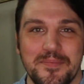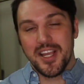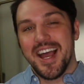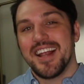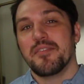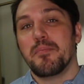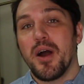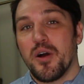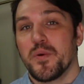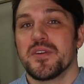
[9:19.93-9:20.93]
The kind of
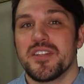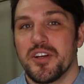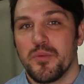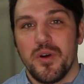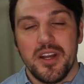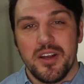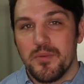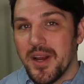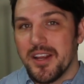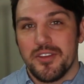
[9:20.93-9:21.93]
borrowers that are wanting a
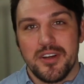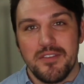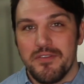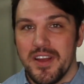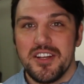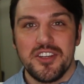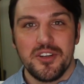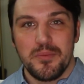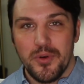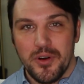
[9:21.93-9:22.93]
regular
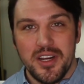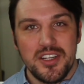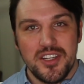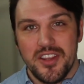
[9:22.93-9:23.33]
conventional mortgage,